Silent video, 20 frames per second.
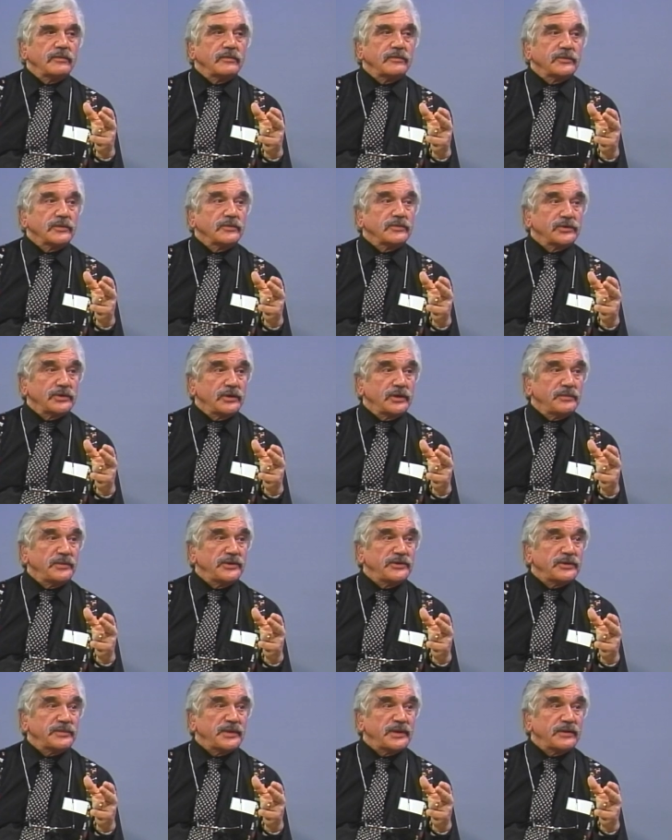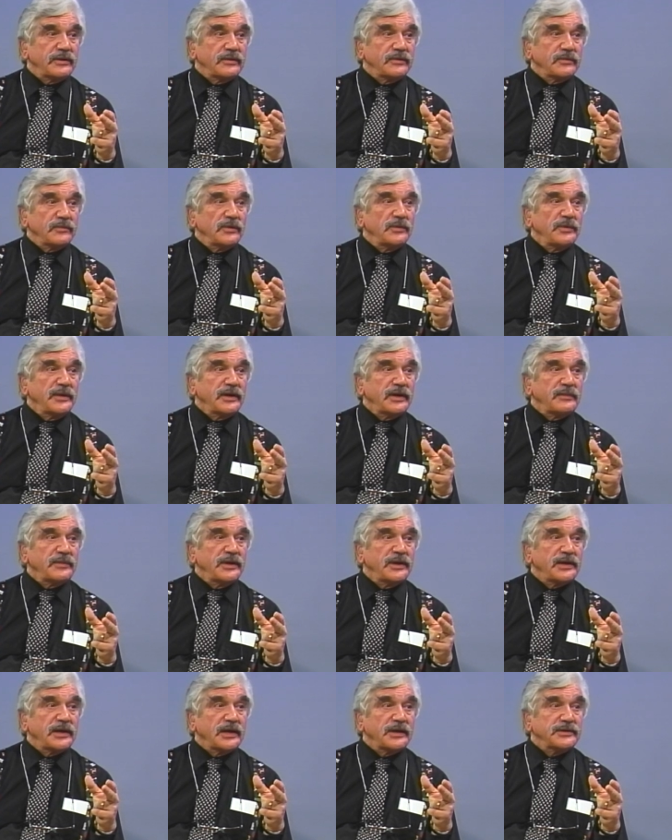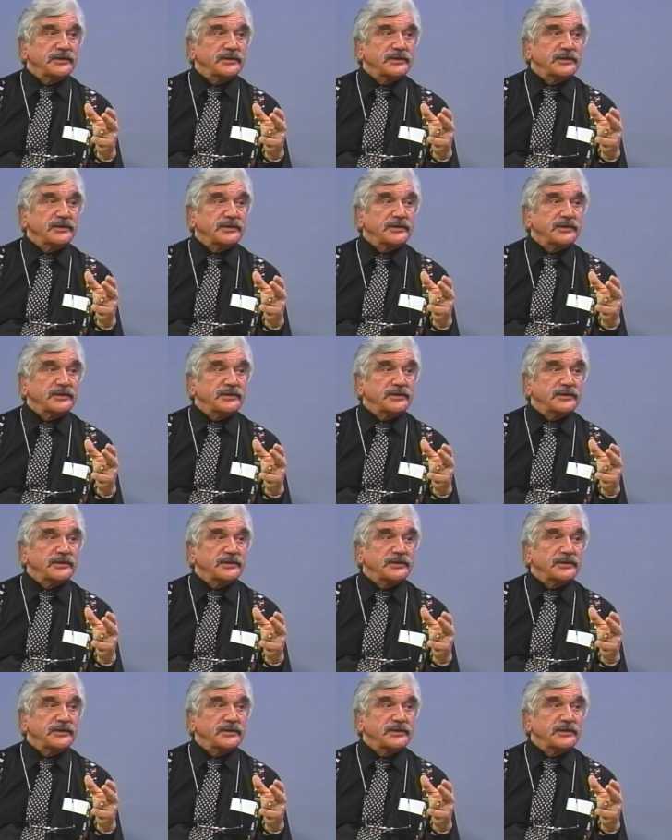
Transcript: It could be Sumerians. We'll make them Hittites.